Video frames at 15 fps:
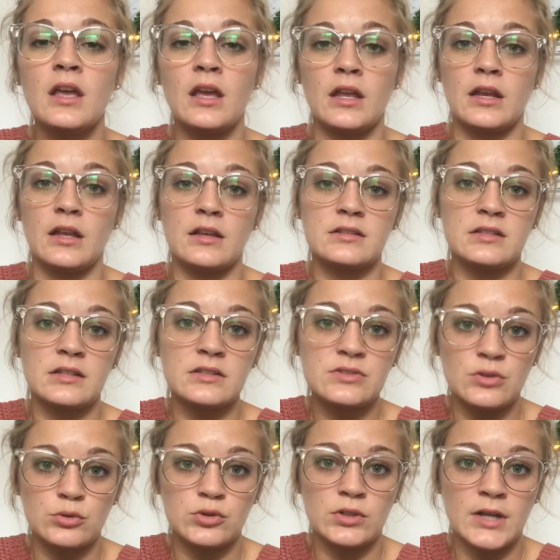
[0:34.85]
It is in a
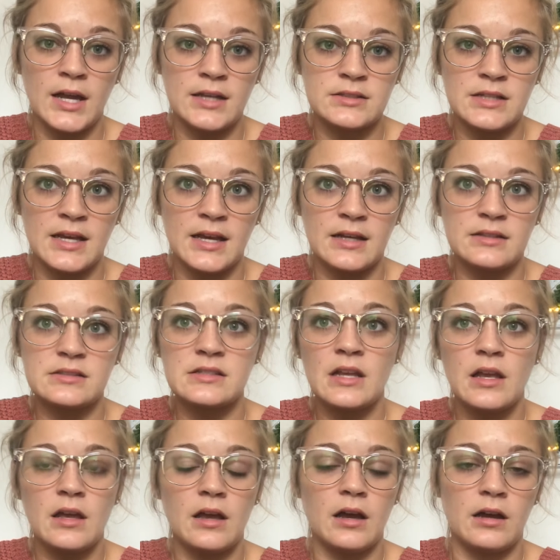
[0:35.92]
social context,
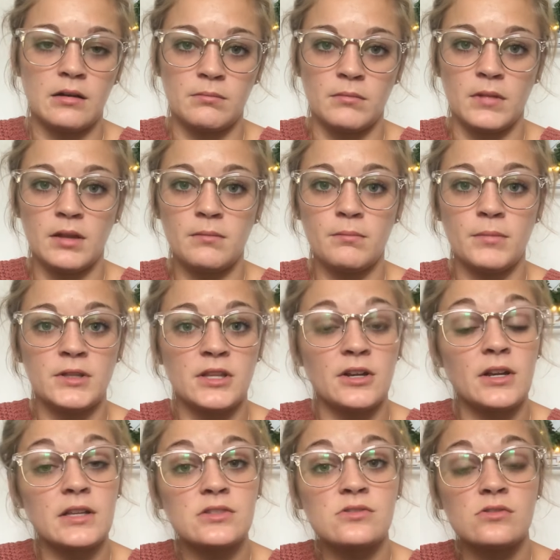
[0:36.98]
but
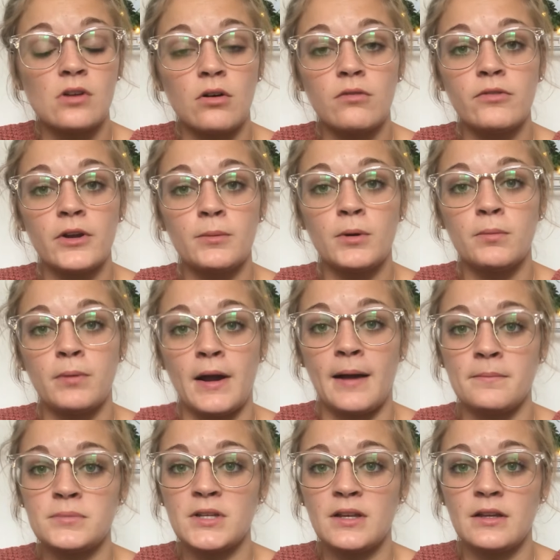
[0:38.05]
there is no verbal
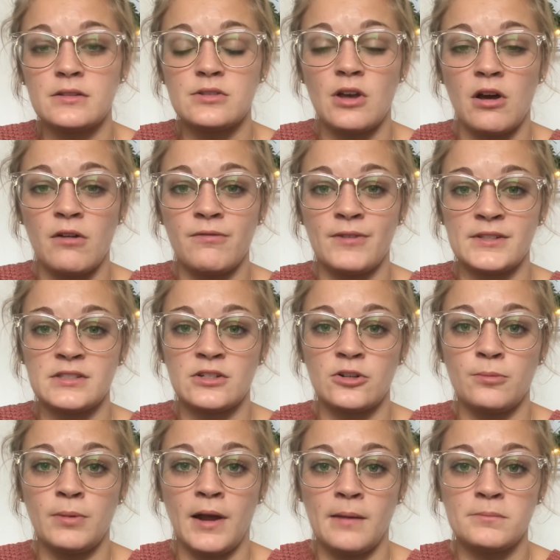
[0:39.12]
prompting. It's all
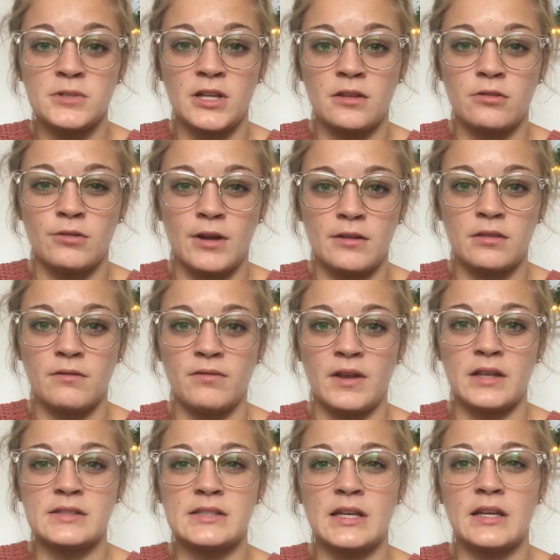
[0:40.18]
physical prompting throughout the
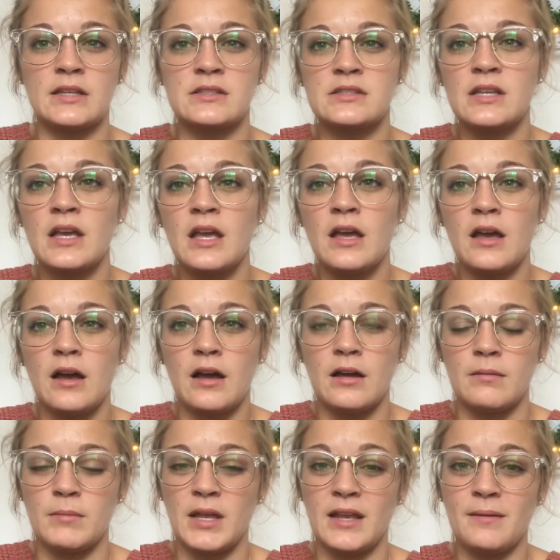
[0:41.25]
phases.
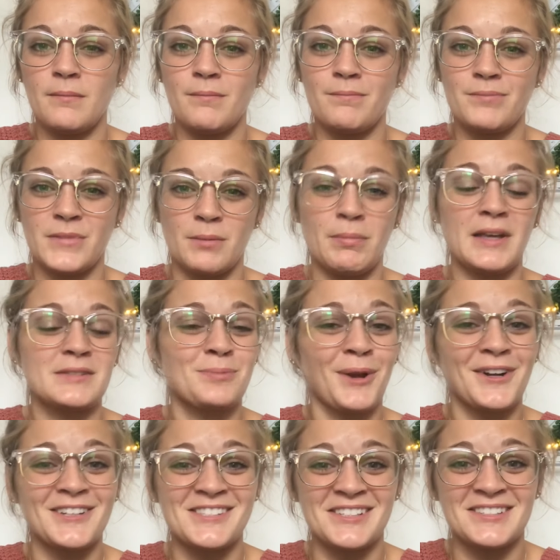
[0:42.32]
The best
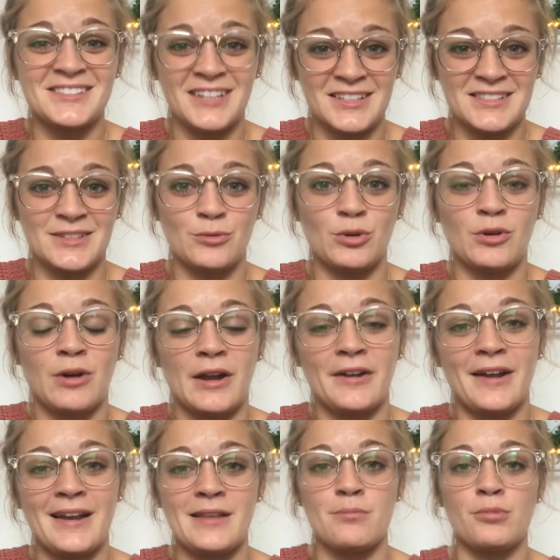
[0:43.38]
part is it doesn't
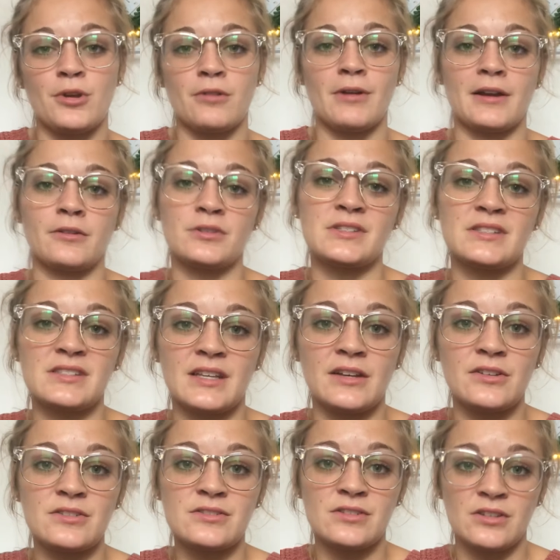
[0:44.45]
require any prerequisite
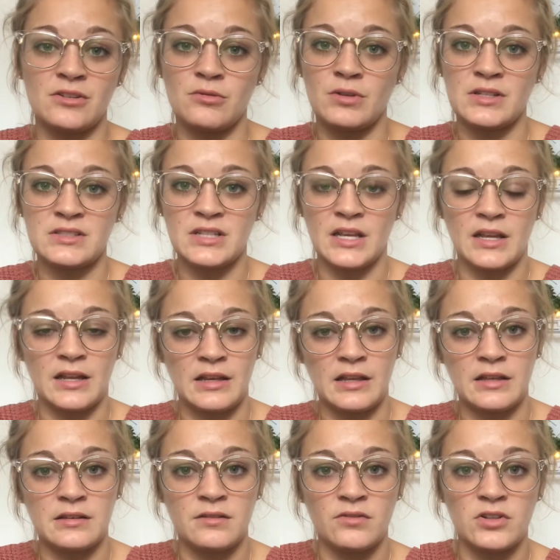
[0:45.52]
skills, so you can take
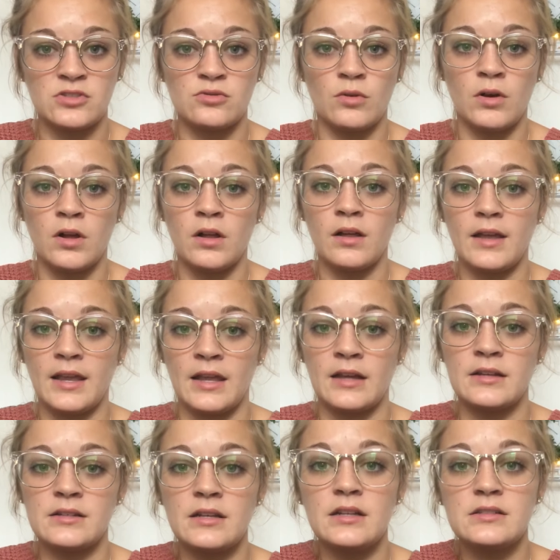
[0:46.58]
any individual
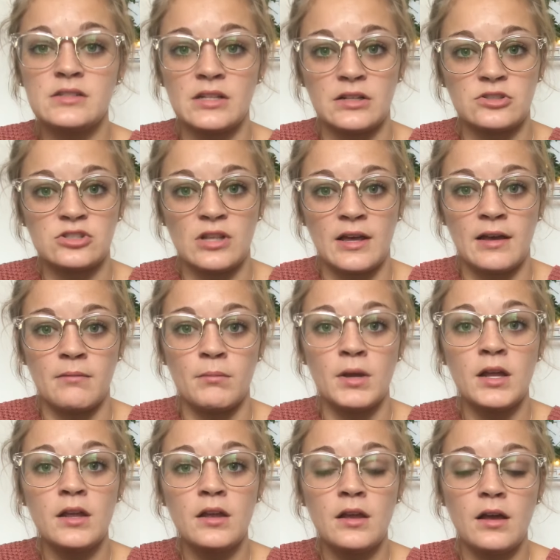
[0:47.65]
and teach them
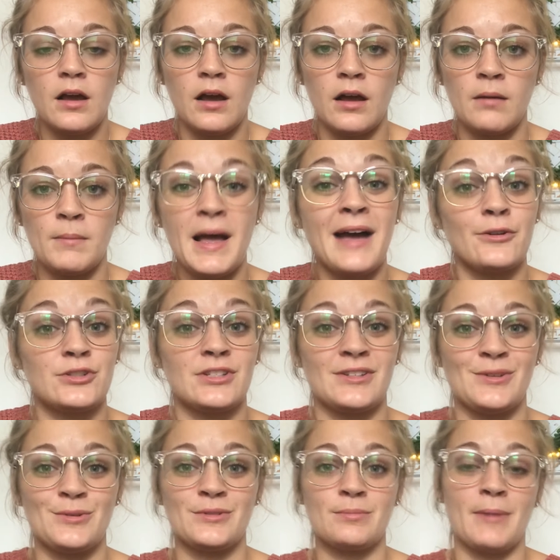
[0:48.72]
how to
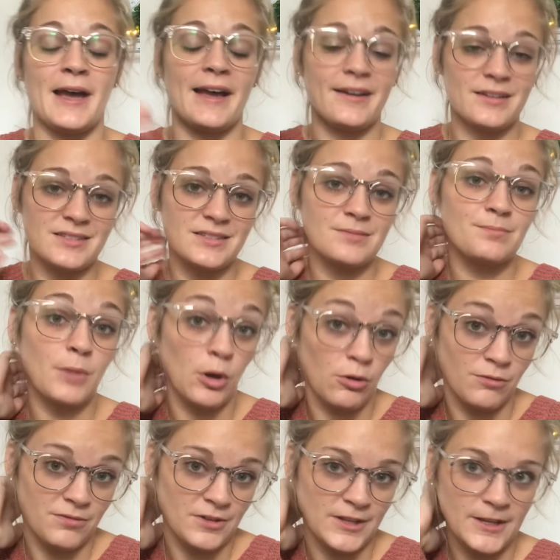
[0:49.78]
use PACS,
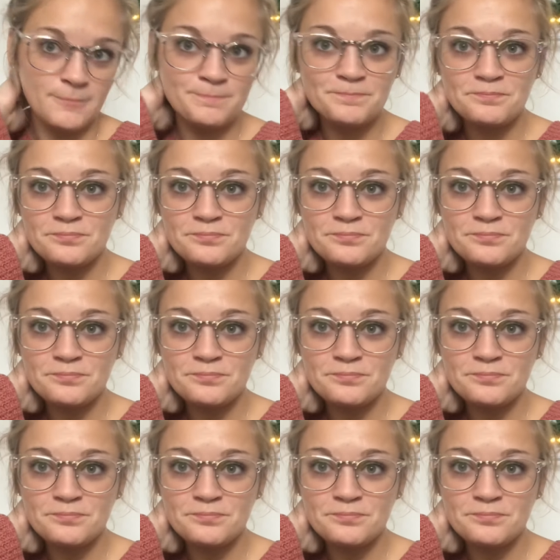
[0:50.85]
hopefully.